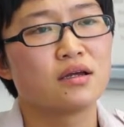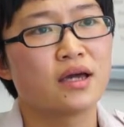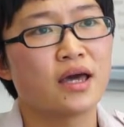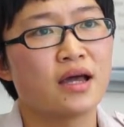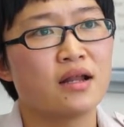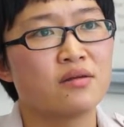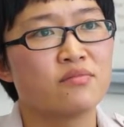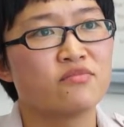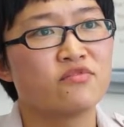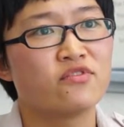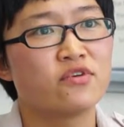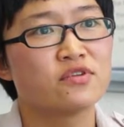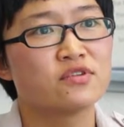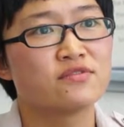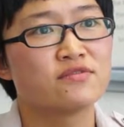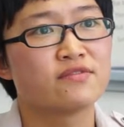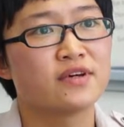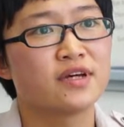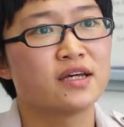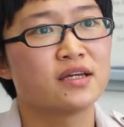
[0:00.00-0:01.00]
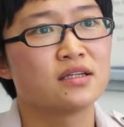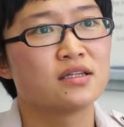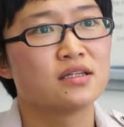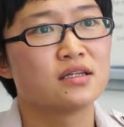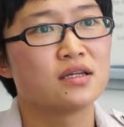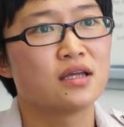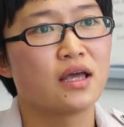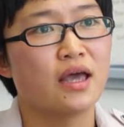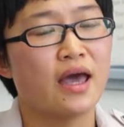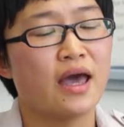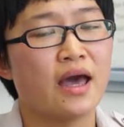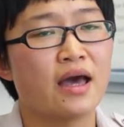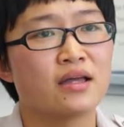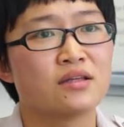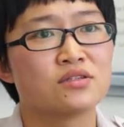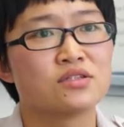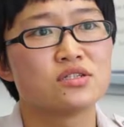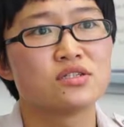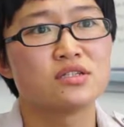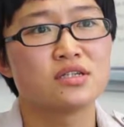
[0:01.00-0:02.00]
gallium phosphate,
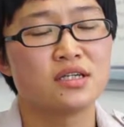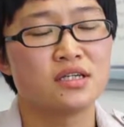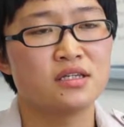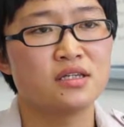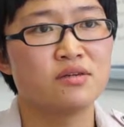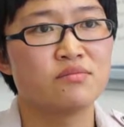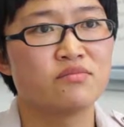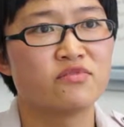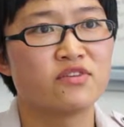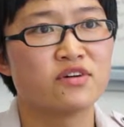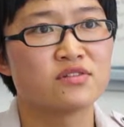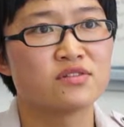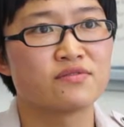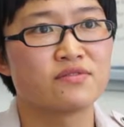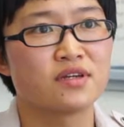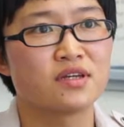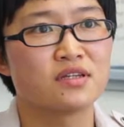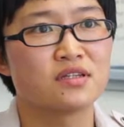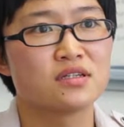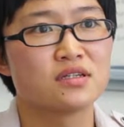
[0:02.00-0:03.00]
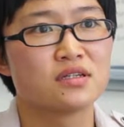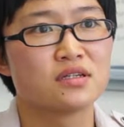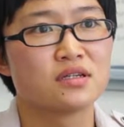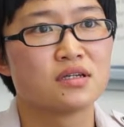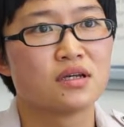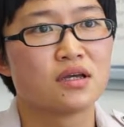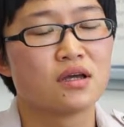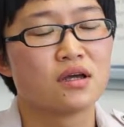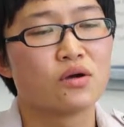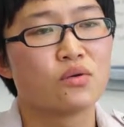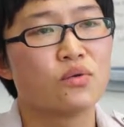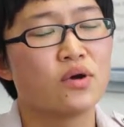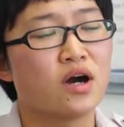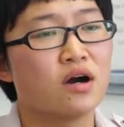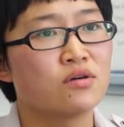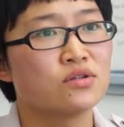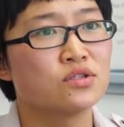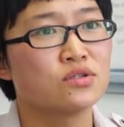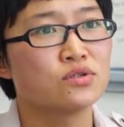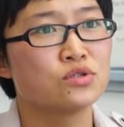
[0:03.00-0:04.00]
and indium phosphate. We
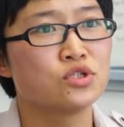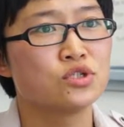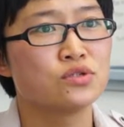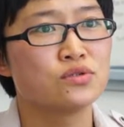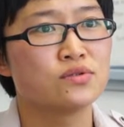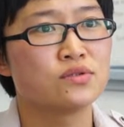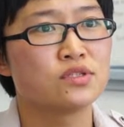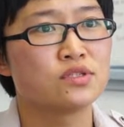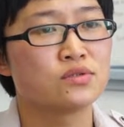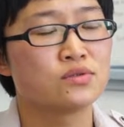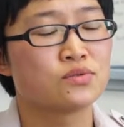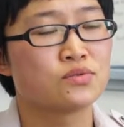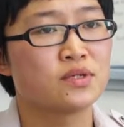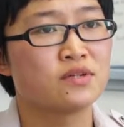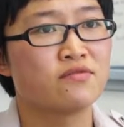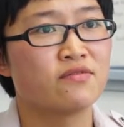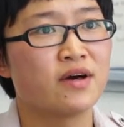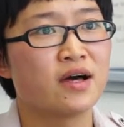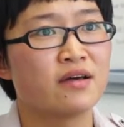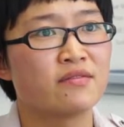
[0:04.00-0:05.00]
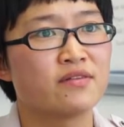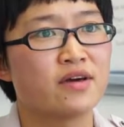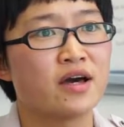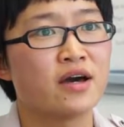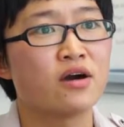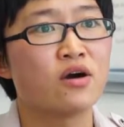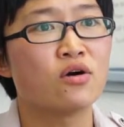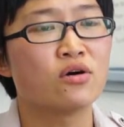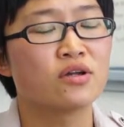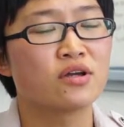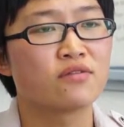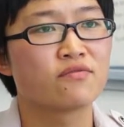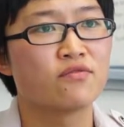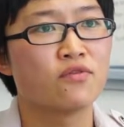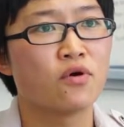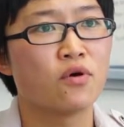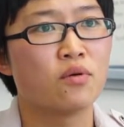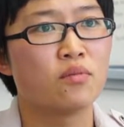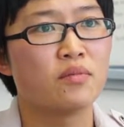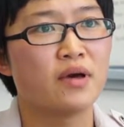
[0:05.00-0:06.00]
also choose the 3,5 ionic
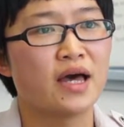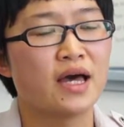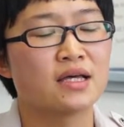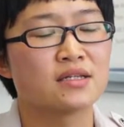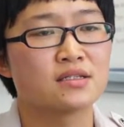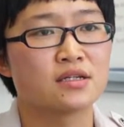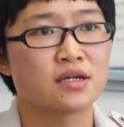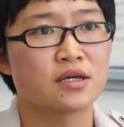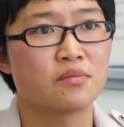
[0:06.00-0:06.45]
form as a